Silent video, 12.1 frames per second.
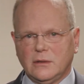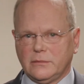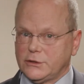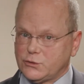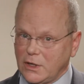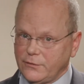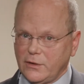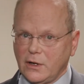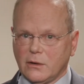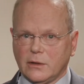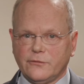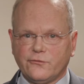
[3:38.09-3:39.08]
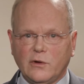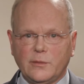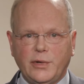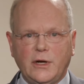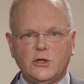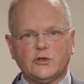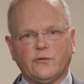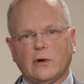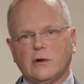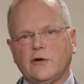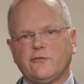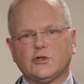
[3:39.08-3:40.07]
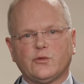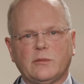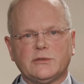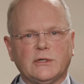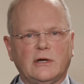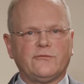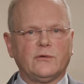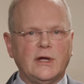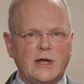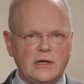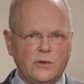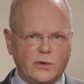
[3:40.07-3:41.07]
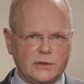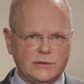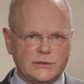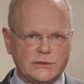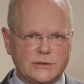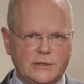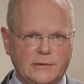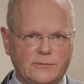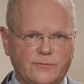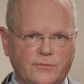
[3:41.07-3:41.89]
It's right there on the front page of our office website for anyone to see.